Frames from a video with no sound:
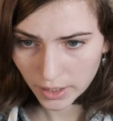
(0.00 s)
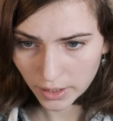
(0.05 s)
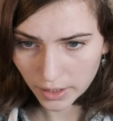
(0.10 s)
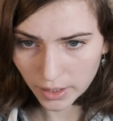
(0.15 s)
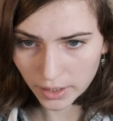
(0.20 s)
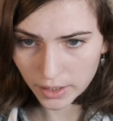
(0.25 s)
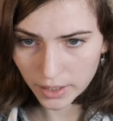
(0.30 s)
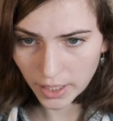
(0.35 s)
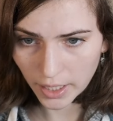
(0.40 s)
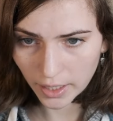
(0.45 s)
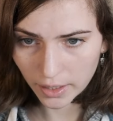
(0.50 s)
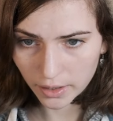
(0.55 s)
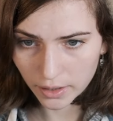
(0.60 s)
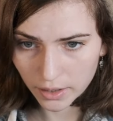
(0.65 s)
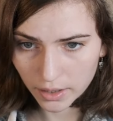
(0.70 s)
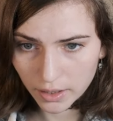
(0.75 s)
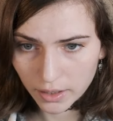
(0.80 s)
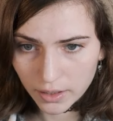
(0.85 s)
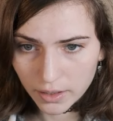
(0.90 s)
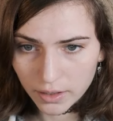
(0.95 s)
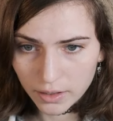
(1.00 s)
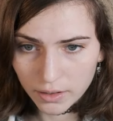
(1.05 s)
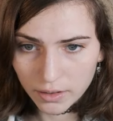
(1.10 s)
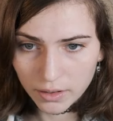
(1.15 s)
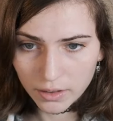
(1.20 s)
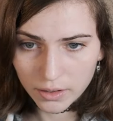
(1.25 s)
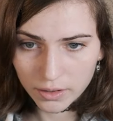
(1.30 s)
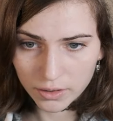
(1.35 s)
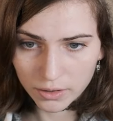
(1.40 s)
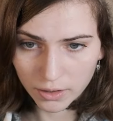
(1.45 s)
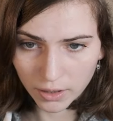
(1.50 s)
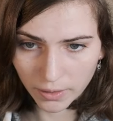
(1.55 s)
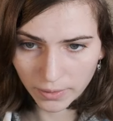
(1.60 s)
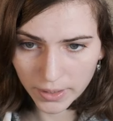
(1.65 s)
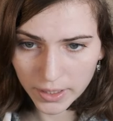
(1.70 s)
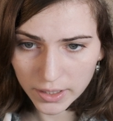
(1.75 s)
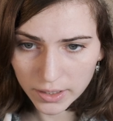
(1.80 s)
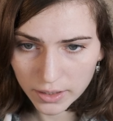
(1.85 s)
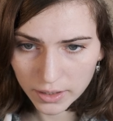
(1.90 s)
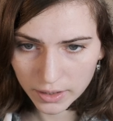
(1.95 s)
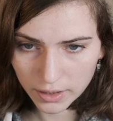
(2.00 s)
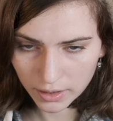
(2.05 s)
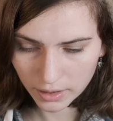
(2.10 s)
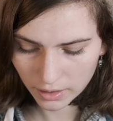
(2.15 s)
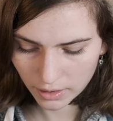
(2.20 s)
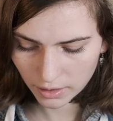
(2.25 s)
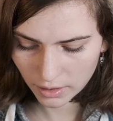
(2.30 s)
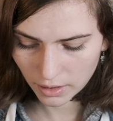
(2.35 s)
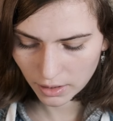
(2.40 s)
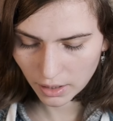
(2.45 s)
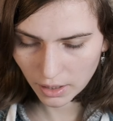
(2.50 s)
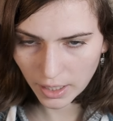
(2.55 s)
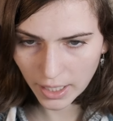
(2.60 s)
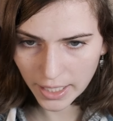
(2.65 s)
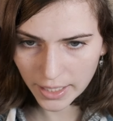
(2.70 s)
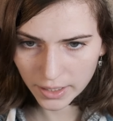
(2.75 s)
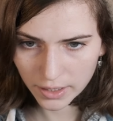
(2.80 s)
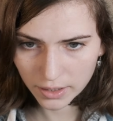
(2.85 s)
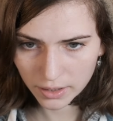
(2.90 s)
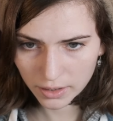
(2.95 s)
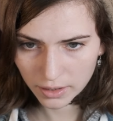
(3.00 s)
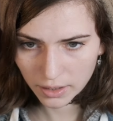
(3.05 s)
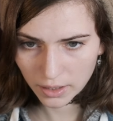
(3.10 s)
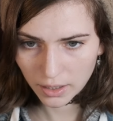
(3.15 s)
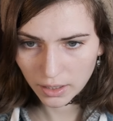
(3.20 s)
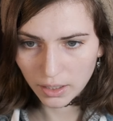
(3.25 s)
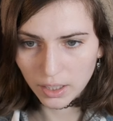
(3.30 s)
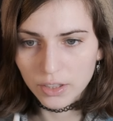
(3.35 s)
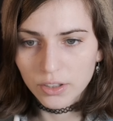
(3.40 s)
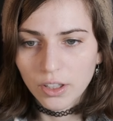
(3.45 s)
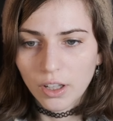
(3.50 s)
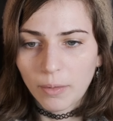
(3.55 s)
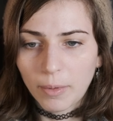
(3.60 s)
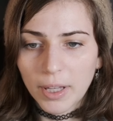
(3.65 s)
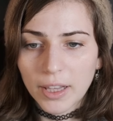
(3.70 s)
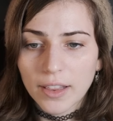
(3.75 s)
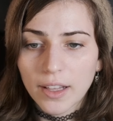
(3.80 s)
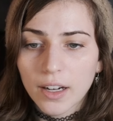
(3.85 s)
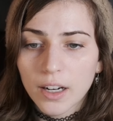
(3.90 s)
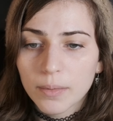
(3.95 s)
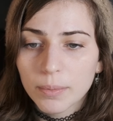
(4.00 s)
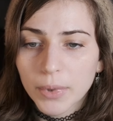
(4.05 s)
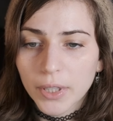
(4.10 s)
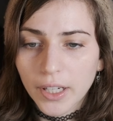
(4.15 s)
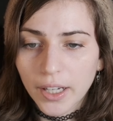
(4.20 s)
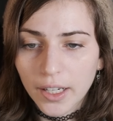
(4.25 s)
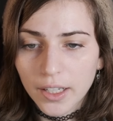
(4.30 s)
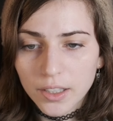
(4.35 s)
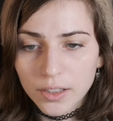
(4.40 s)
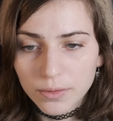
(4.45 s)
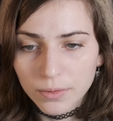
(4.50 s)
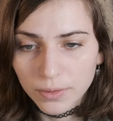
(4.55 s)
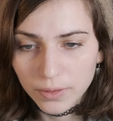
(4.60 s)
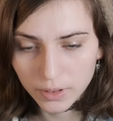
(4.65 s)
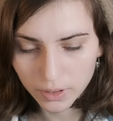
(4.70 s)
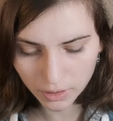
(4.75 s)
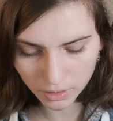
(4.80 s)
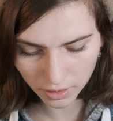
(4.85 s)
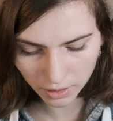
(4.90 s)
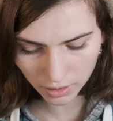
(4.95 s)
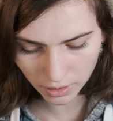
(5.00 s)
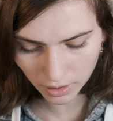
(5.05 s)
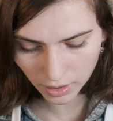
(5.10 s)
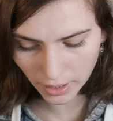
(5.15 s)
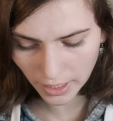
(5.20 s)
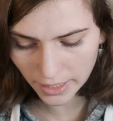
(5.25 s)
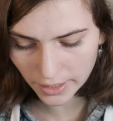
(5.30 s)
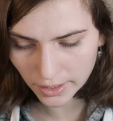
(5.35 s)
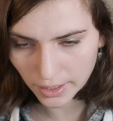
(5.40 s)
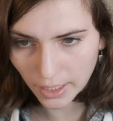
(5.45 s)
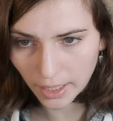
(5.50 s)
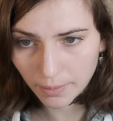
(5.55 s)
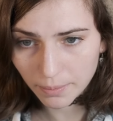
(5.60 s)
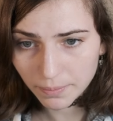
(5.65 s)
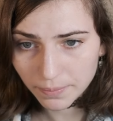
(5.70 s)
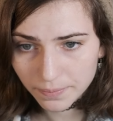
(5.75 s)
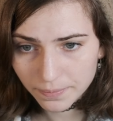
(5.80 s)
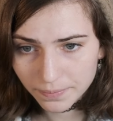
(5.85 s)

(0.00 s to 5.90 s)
intent service class. Actually, I'll make that uppercase since it's a class name.